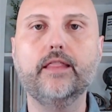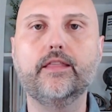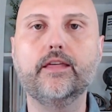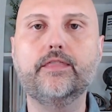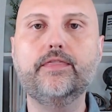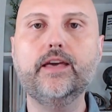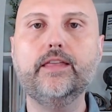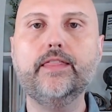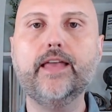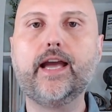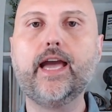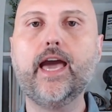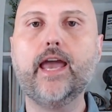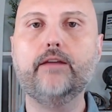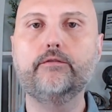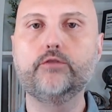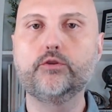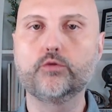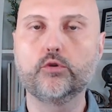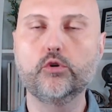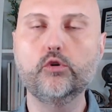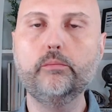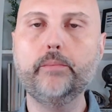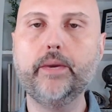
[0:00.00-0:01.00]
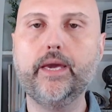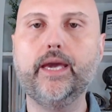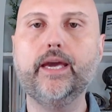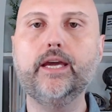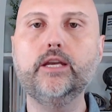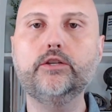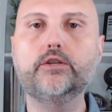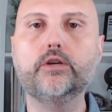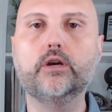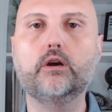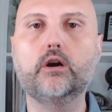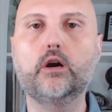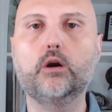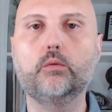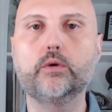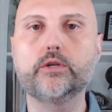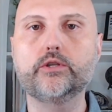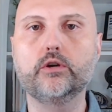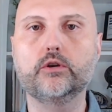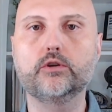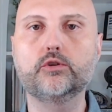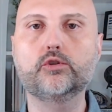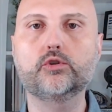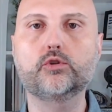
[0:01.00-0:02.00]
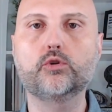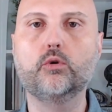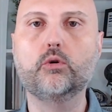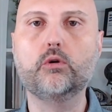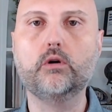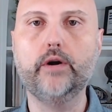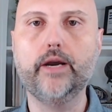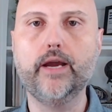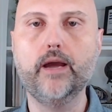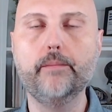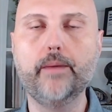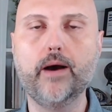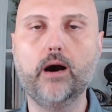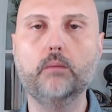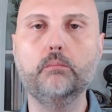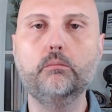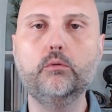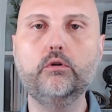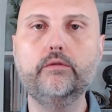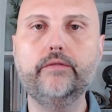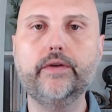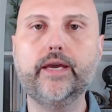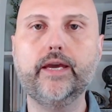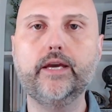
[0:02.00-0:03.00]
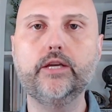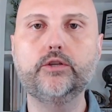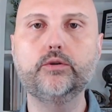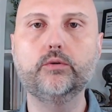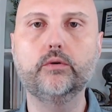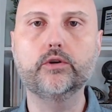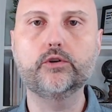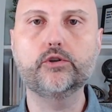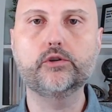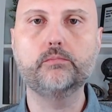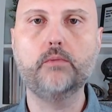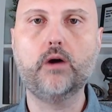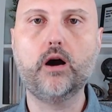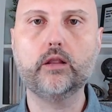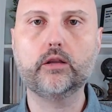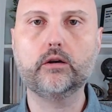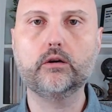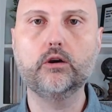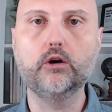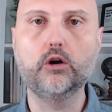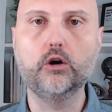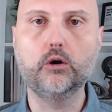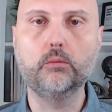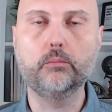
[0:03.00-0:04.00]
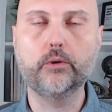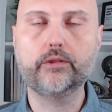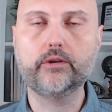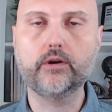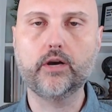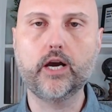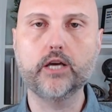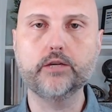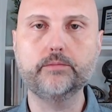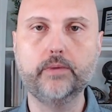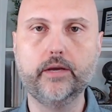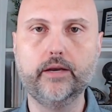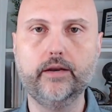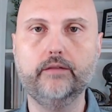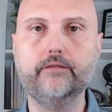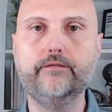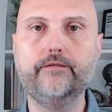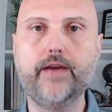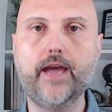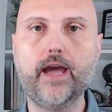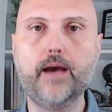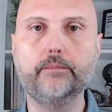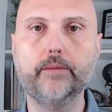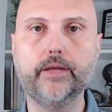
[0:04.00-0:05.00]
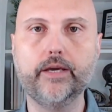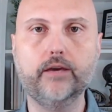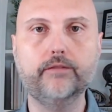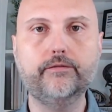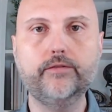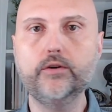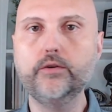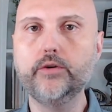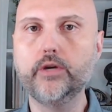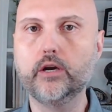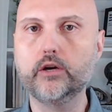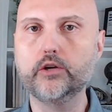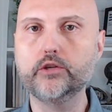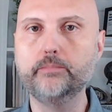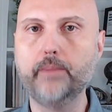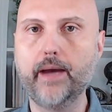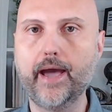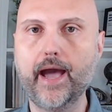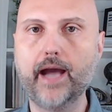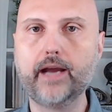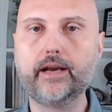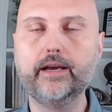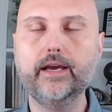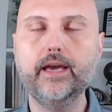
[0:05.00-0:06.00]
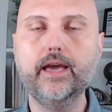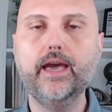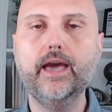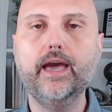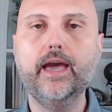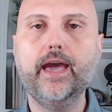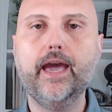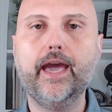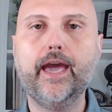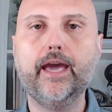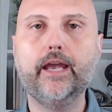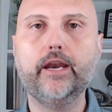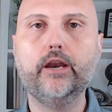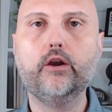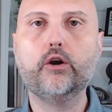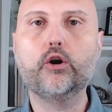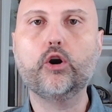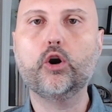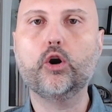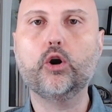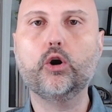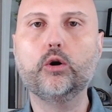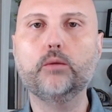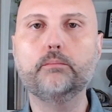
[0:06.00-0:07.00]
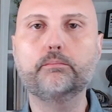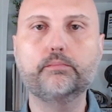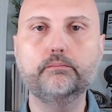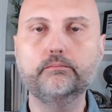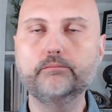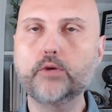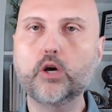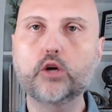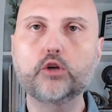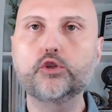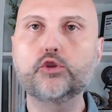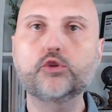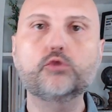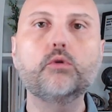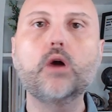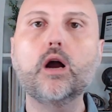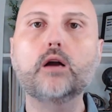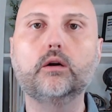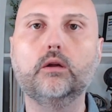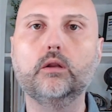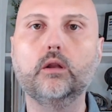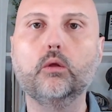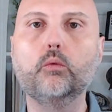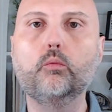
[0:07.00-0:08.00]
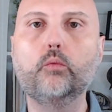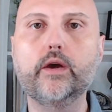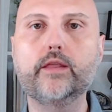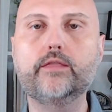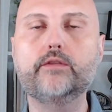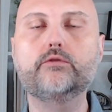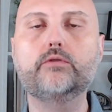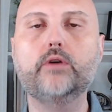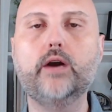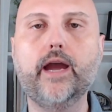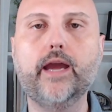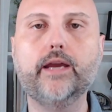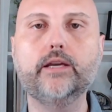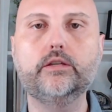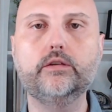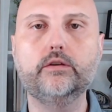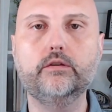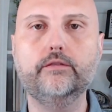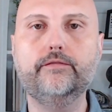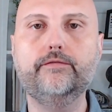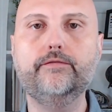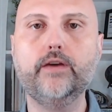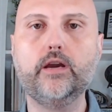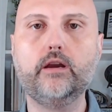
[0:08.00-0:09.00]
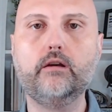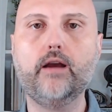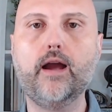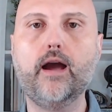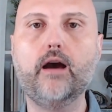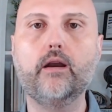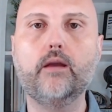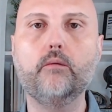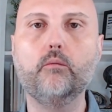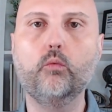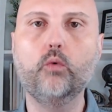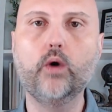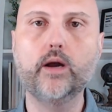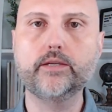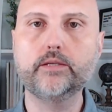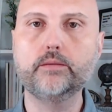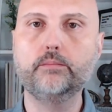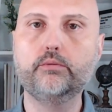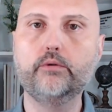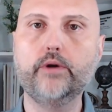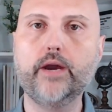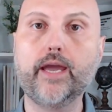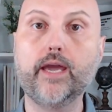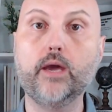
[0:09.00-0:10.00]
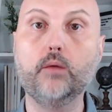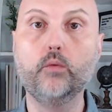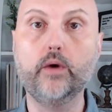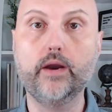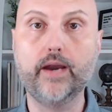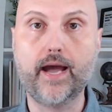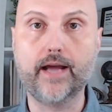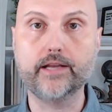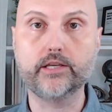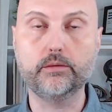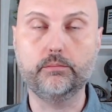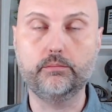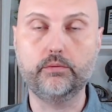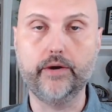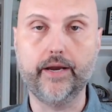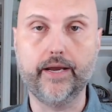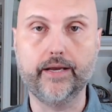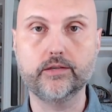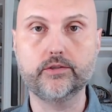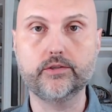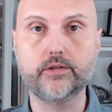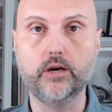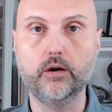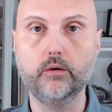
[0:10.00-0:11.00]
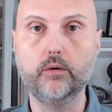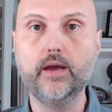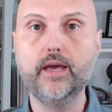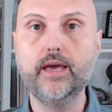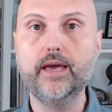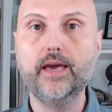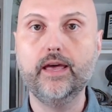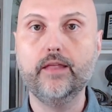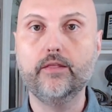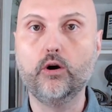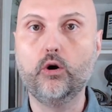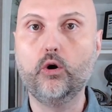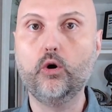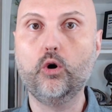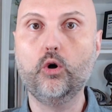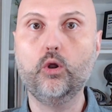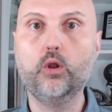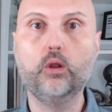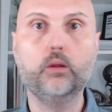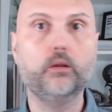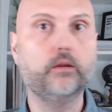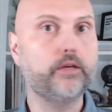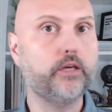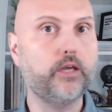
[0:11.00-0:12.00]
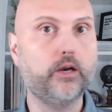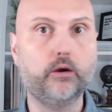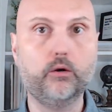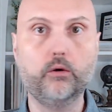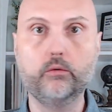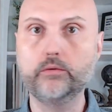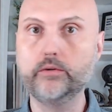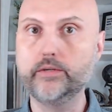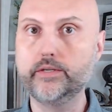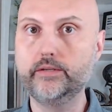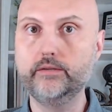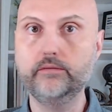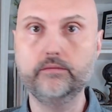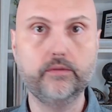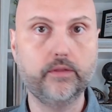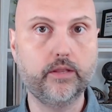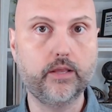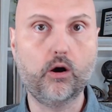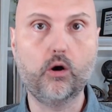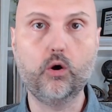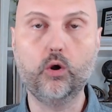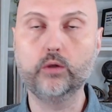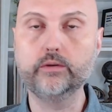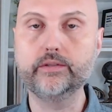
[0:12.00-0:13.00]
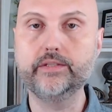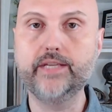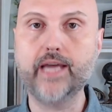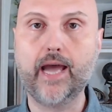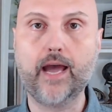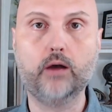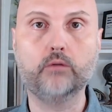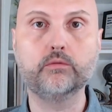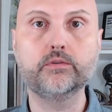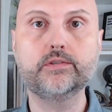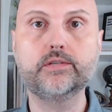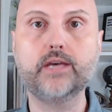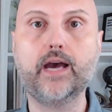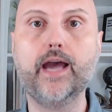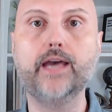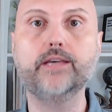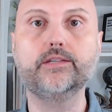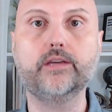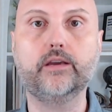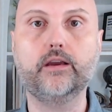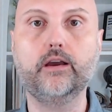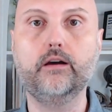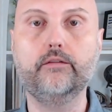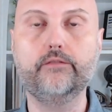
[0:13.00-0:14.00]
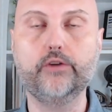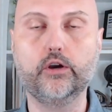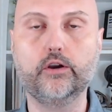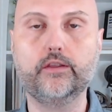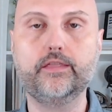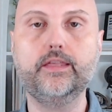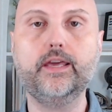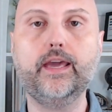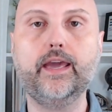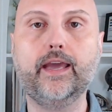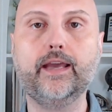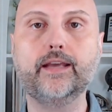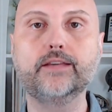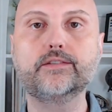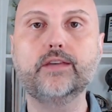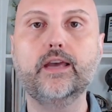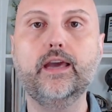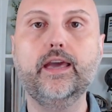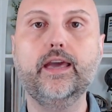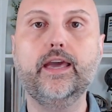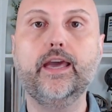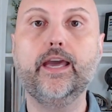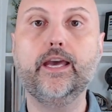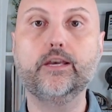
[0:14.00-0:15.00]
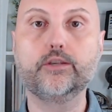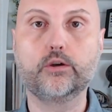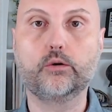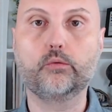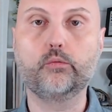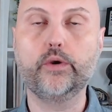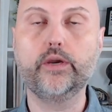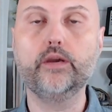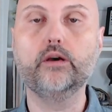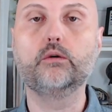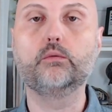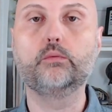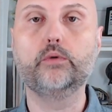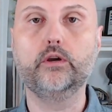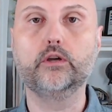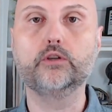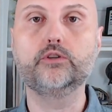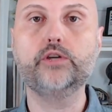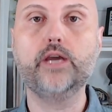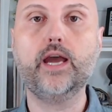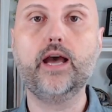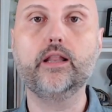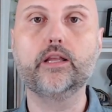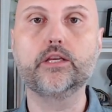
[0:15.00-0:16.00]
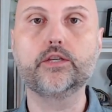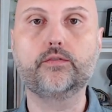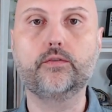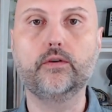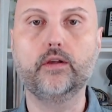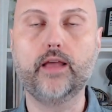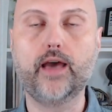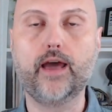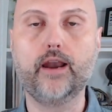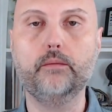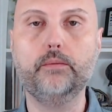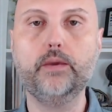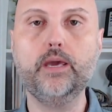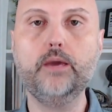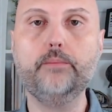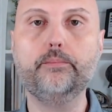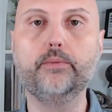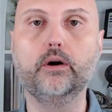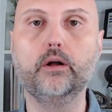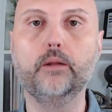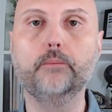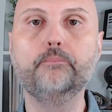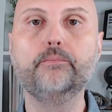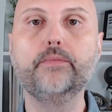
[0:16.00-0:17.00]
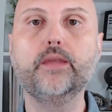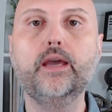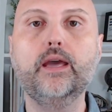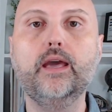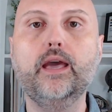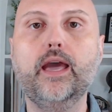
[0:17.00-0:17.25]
The thing that kind of drew me into her was her story about moving into a smaller home with her husband and family a few years back, and her her struggle with trying to figure out what to bring and what not to bring. So the whole, you know, the whole downsizing of your things is a real, real challenge for a lot of people.